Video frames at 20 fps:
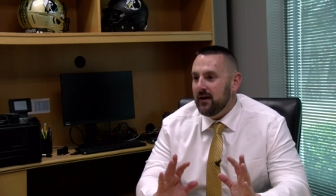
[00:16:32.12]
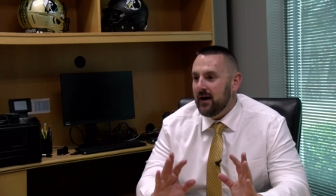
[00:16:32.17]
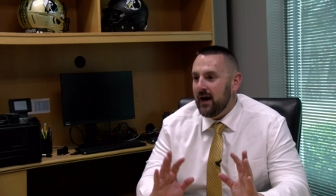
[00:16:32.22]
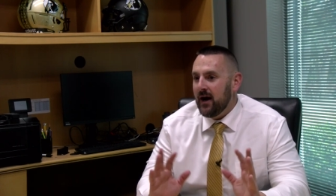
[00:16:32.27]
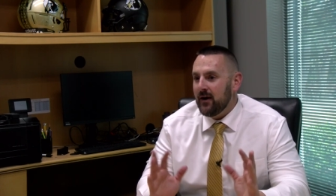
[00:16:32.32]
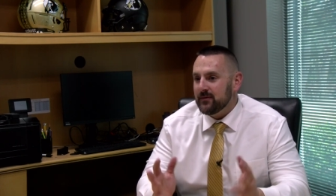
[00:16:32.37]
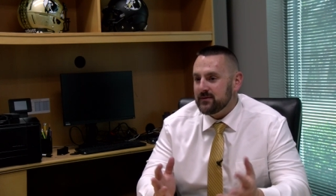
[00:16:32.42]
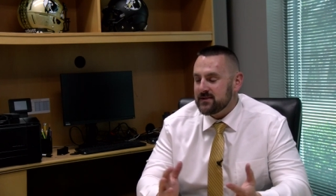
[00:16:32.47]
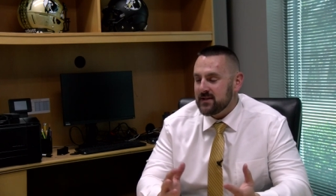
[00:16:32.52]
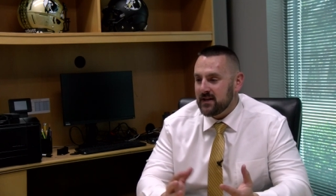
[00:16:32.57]

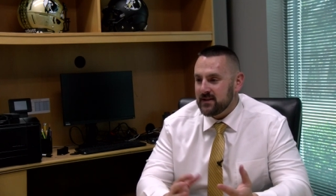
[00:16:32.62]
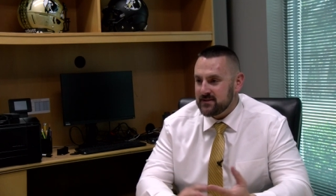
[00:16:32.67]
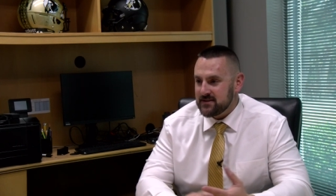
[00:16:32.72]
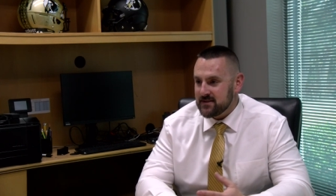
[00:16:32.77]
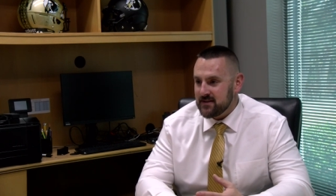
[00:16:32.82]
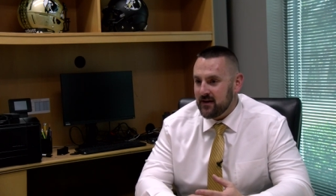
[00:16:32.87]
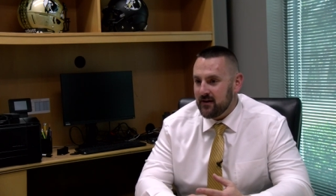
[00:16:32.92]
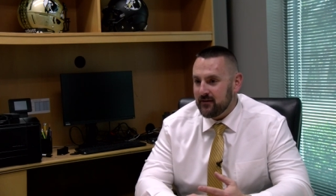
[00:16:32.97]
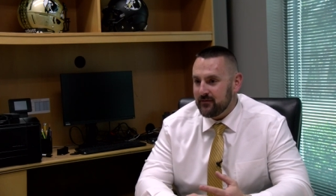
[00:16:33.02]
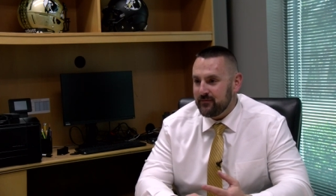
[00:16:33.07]
outside
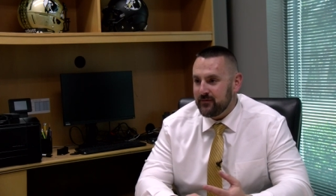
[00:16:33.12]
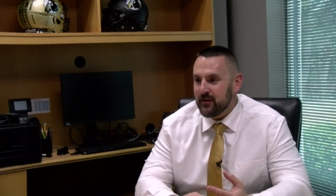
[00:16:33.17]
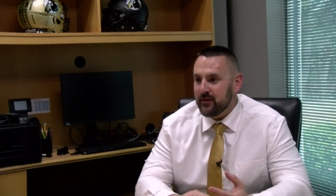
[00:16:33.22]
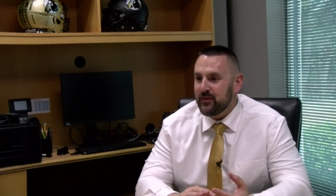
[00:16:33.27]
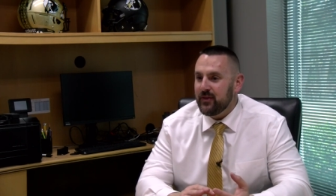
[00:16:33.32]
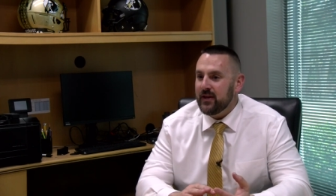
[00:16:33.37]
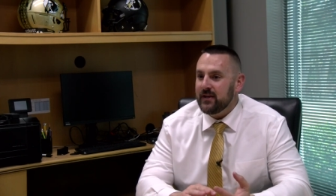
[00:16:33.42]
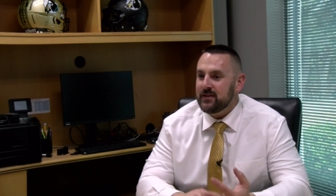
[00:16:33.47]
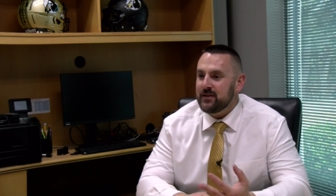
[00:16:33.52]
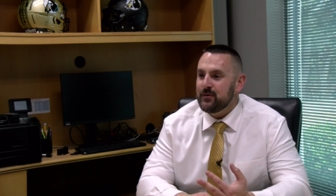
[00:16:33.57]
stuff, the
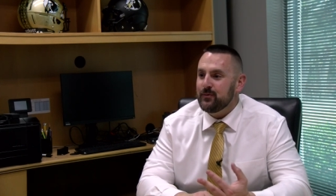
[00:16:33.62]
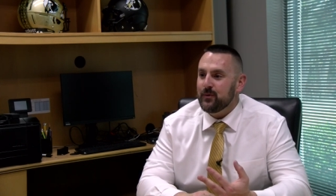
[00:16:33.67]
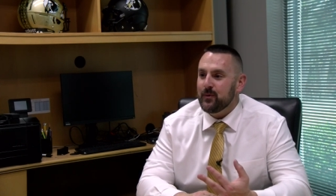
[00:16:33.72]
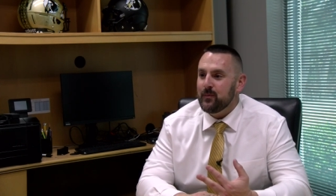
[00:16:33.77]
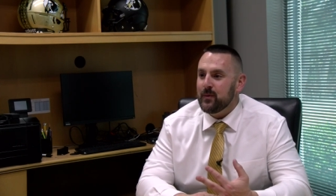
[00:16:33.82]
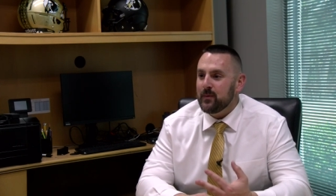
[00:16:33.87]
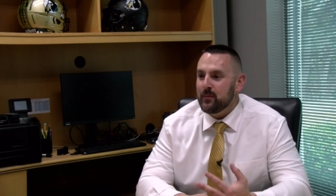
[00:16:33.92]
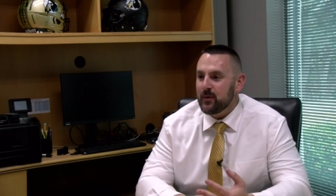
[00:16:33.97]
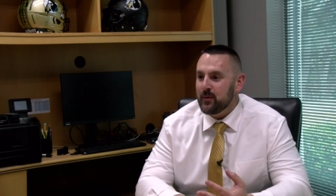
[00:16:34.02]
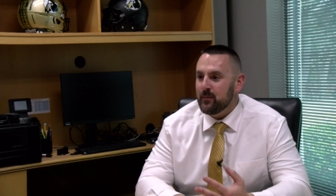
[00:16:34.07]
thing you
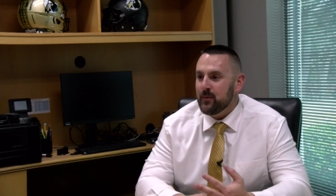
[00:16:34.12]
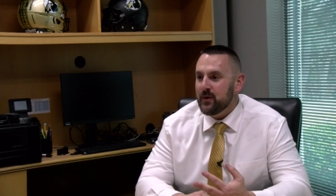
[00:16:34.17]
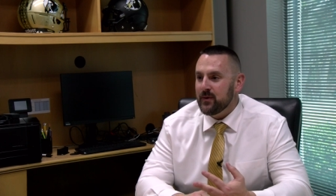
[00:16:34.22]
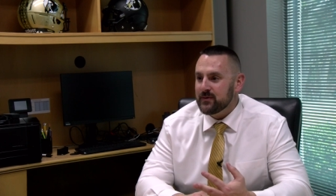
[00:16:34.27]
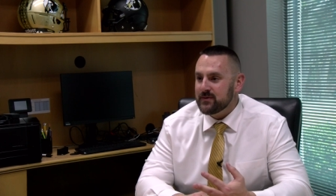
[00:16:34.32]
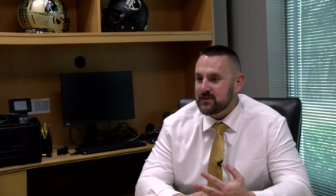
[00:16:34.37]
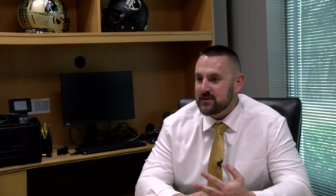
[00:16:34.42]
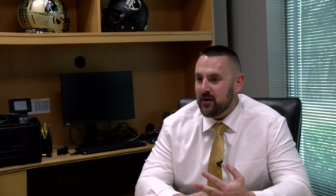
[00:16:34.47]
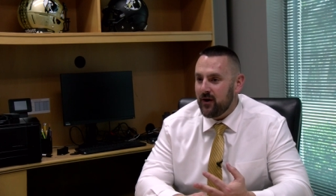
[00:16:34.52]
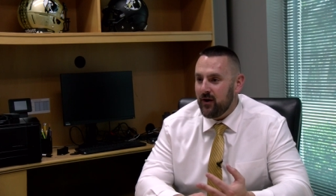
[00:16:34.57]
remember
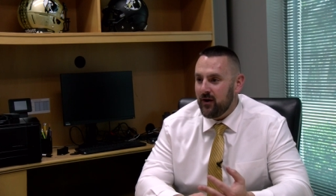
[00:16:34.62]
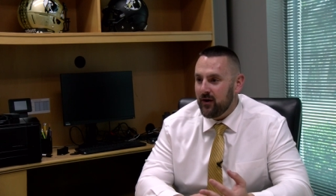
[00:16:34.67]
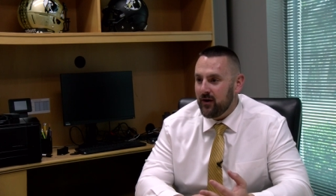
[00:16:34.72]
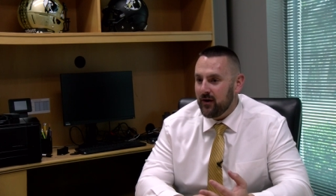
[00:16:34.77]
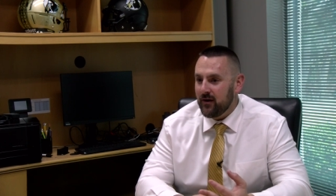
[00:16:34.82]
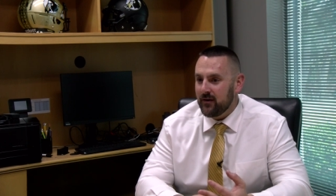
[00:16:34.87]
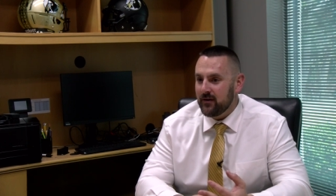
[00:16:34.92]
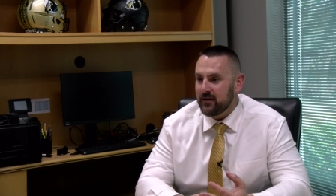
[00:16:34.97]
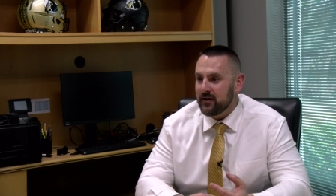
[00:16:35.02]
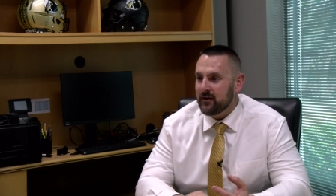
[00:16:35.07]
most
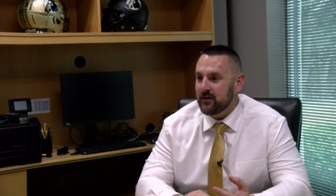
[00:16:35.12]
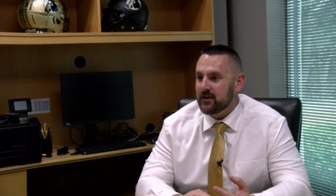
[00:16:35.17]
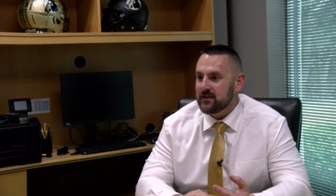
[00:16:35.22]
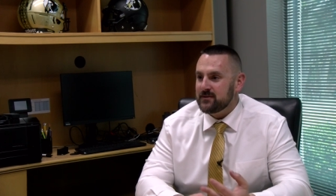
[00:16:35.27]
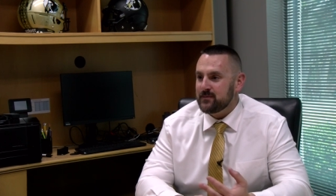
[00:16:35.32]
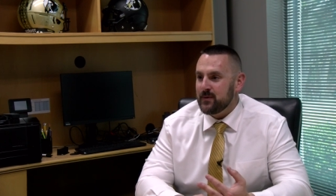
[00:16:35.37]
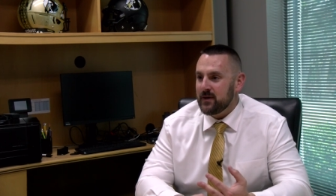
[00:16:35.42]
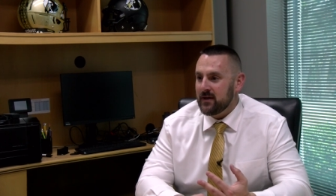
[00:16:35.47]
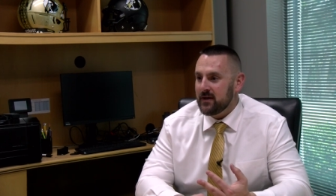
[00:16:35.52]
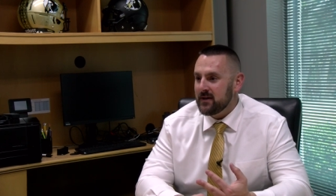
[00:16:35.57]
are your
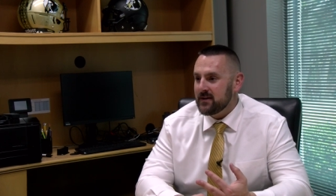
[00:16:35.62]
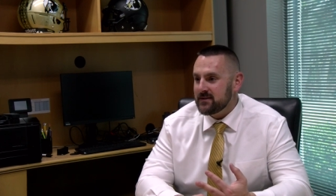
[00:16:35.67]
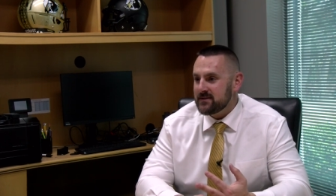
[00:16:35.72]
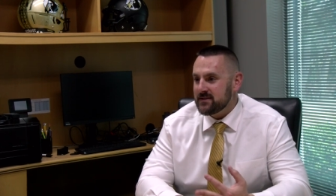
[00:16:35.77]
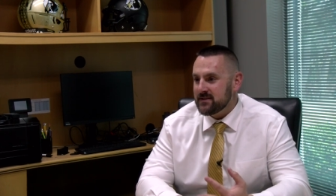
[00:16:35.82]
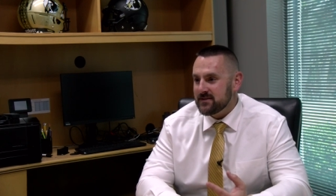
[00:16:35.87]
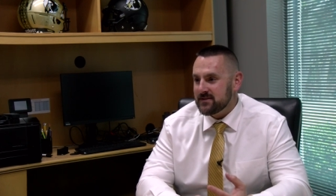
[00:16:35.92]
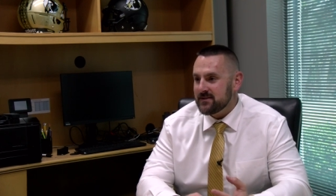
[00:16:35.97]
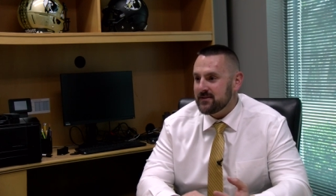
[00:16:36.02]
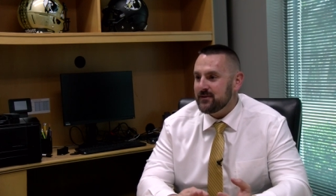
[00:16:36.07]

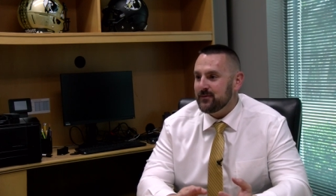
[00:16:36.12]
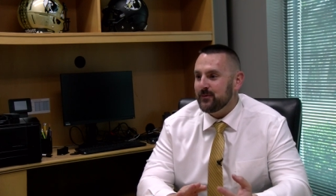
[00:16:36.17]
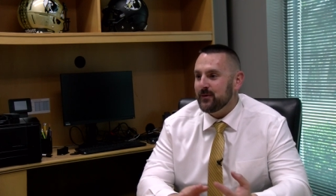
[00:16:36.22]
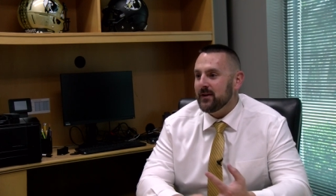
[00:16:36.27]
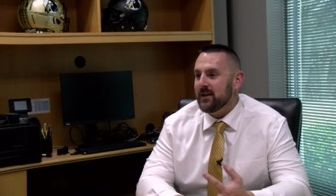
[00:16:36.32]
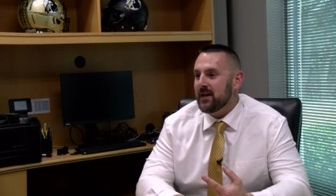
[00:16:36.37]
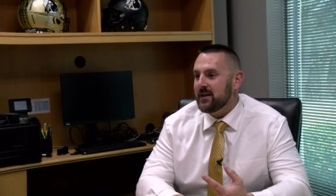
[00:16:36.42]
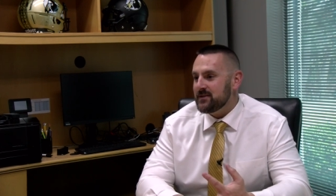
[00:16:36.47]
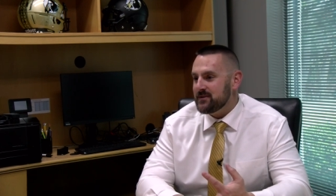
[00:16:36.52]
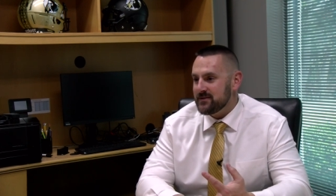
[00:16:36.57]
experiences and the
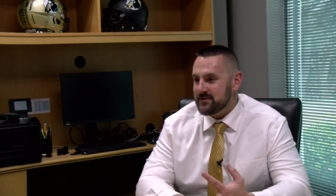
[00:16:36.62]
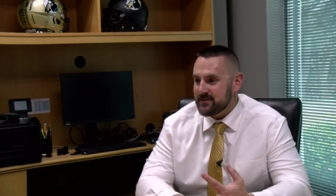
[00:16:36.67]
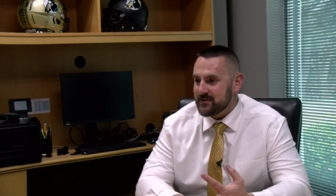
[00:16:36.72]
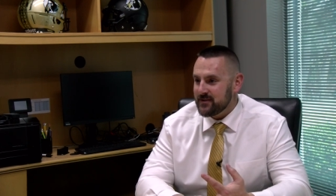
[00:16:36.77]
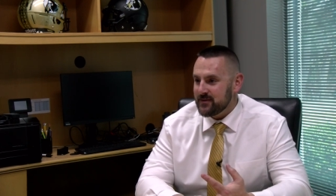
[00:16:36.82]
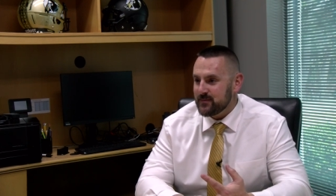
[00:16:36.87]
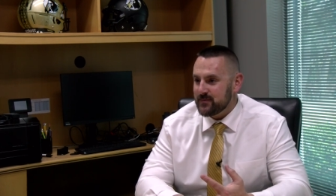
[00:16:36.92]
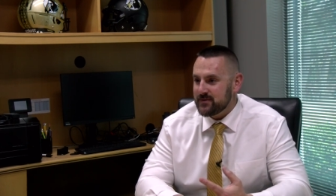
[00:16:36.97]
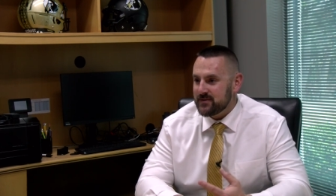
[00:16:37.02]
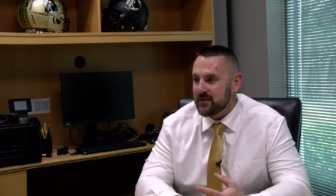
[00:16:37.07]
relationships.